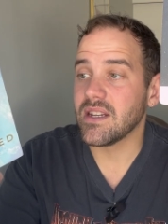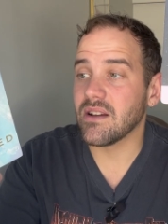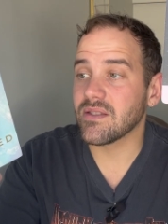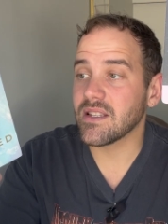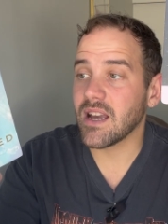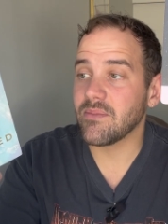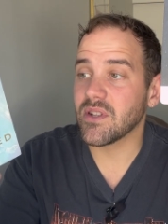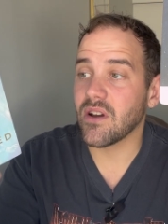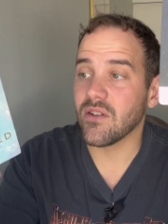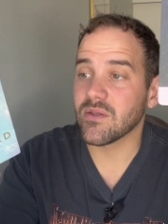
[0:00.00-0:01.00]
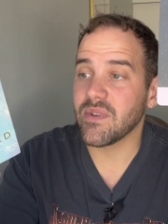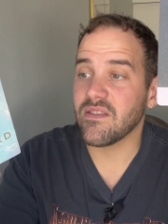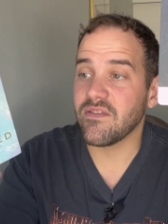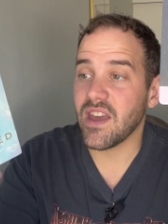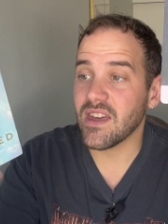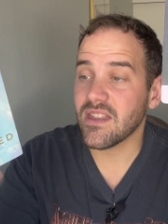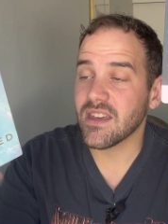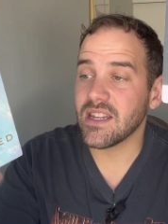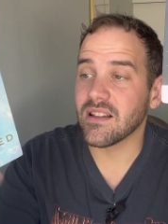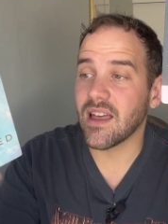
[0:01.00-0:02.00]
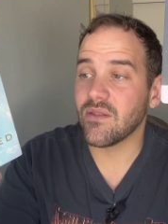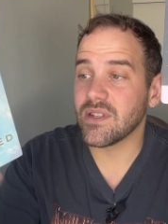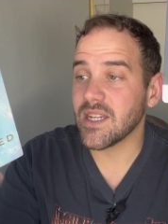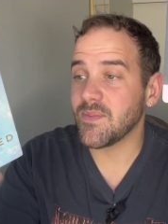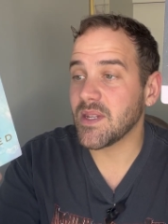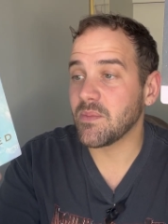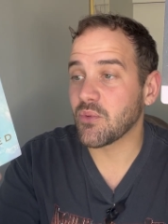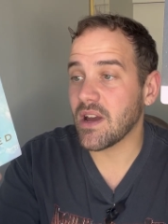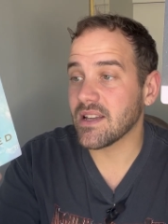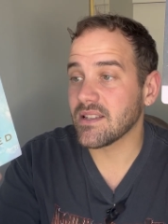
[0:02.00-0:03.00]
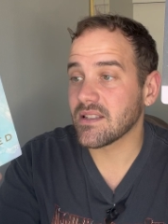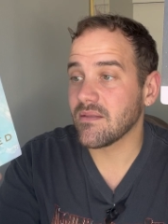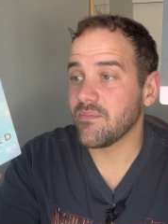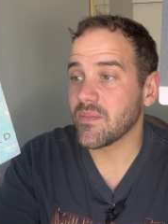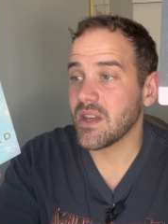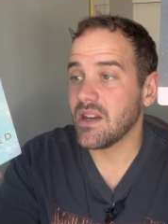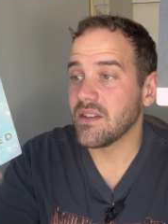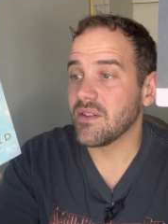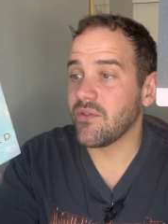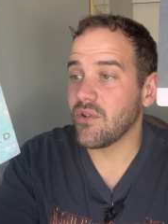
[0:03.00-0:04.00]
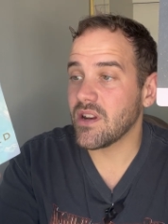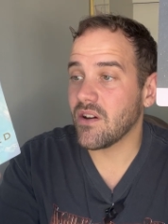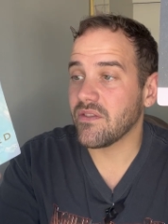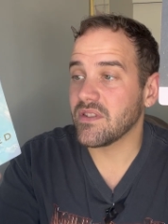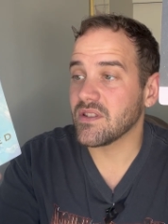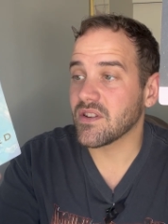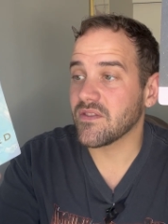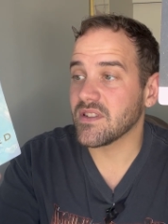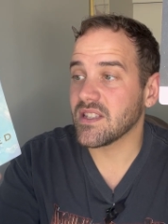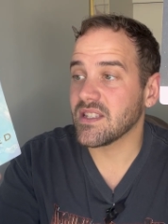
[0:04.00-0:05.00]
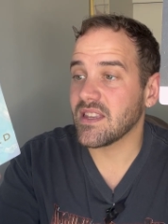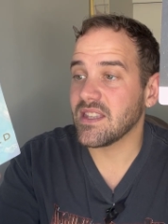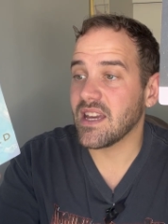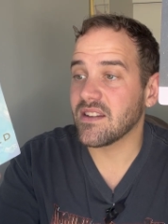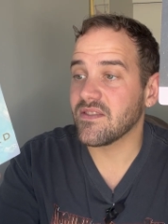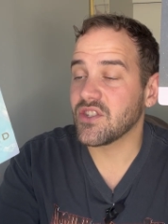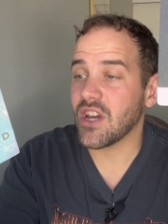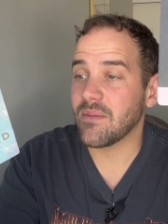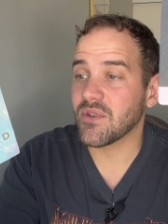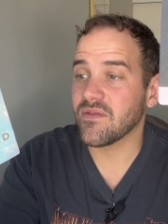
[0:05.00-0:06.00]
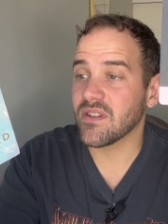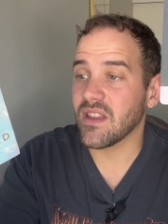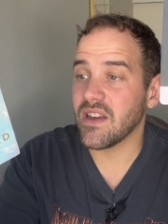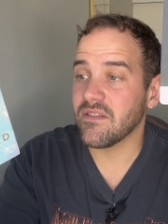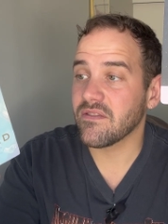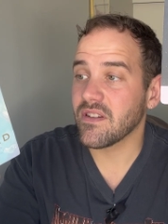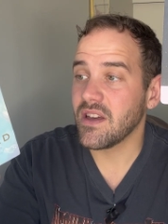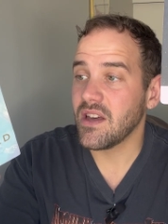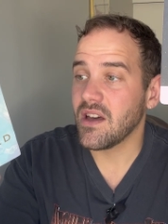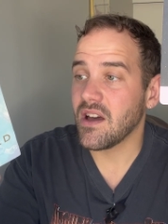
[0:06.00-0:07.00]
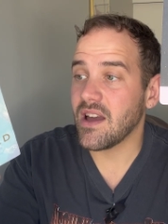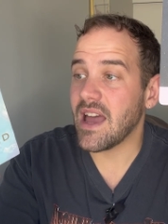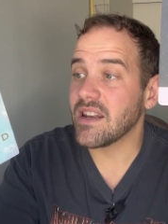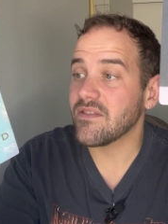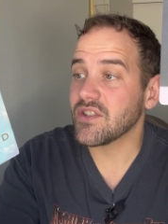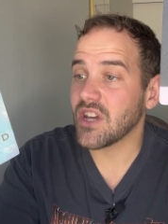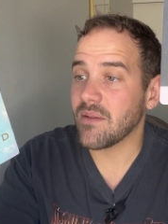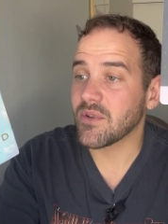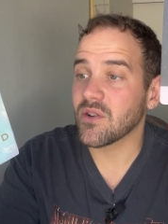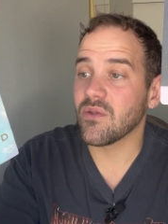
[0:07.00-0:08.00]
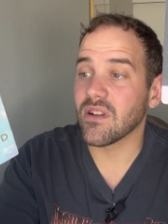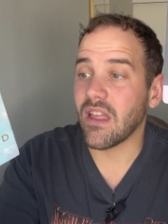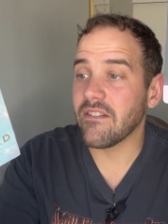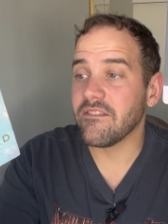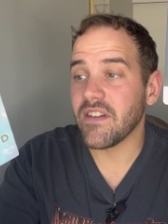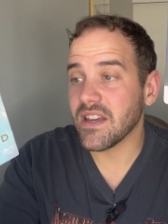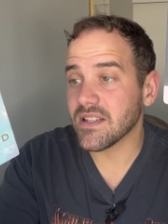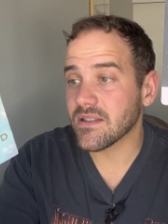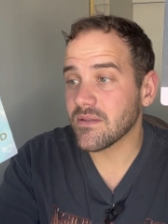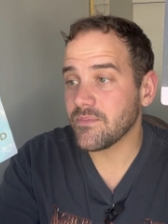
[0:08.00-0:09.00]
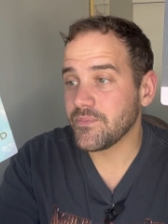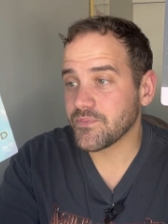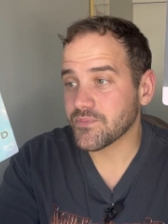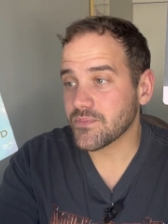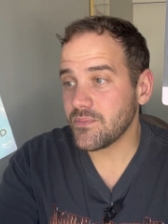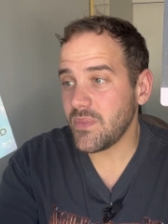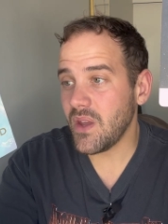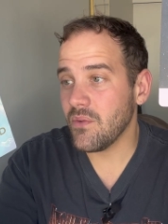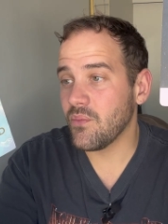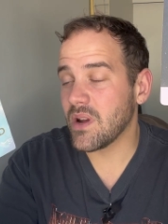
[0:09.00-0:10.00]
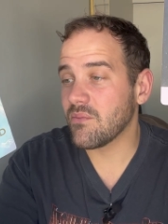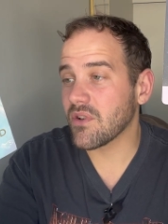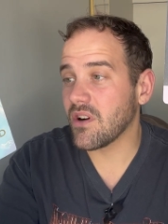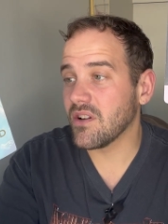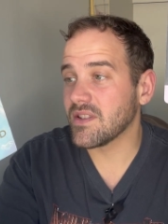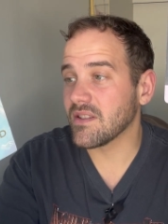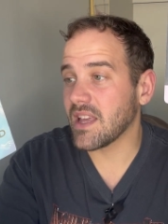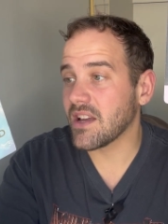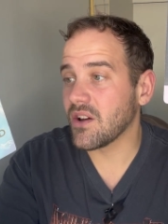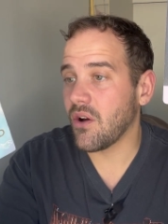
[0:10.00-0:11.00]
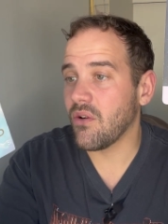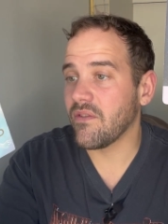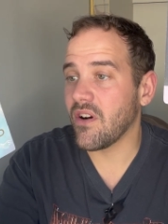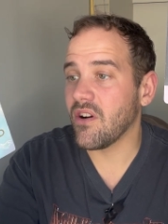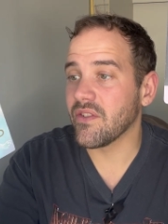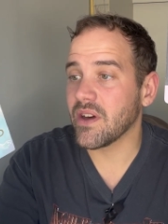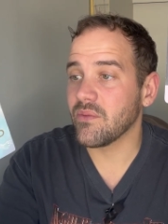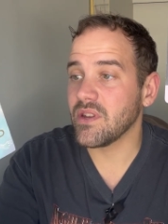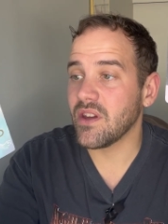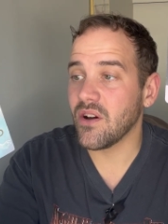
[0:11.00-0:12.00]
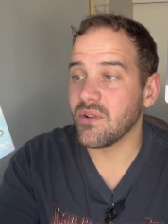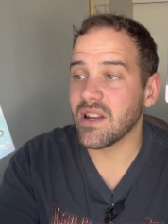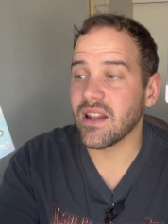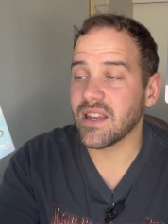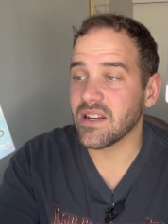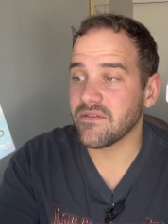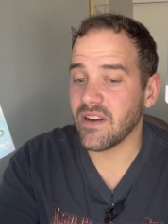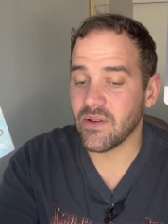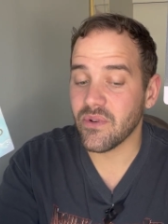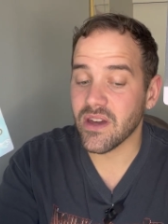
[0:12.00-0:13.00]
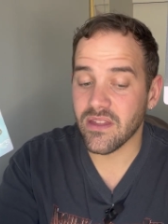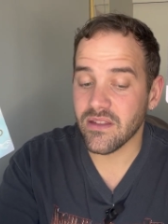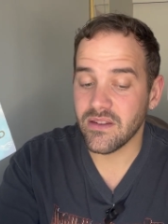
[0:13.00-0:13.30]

Now's the time to cultivate faith and allow deep, deep rest. The void often surfaces at the end of a chapter of a life, an end of a chapter or a life phase, when we're called to let go of all that we know and identify with.